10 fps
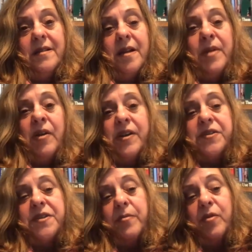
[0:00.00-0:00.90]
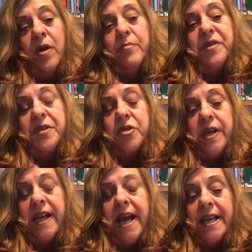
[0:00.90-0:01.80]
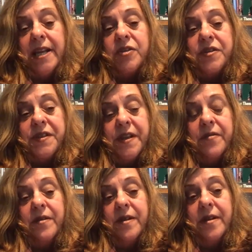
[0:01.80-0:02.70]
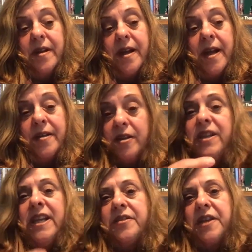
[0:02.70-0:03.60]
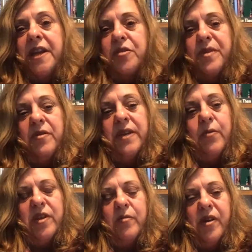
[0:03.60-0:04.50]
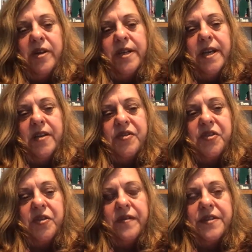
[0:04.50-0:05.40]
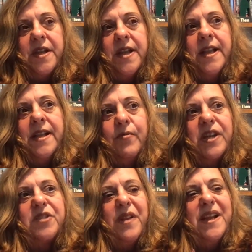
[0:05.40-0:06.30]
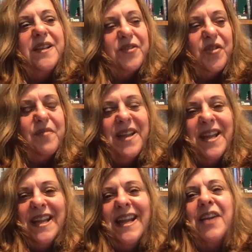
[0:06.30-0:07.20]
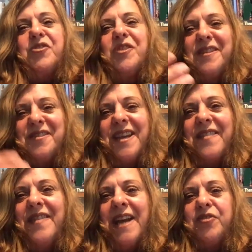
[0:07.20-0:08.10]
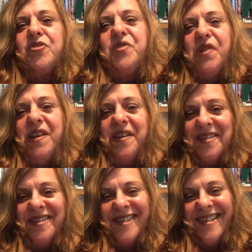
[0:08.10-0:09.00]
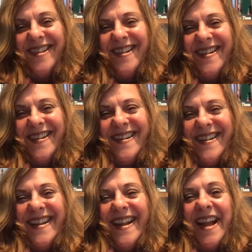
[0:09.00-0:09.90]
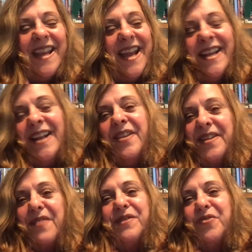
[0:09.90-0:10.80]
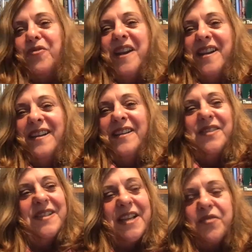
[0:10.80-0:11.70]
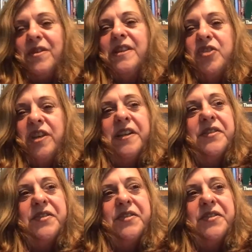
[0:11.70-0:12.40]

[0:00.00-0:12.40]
America's #1 positioning ad agency. And you need a tangibility when you're marketing a service. We explained it to him. He actually said, "That's genius." And I thought that was great. He says, "That's really genius.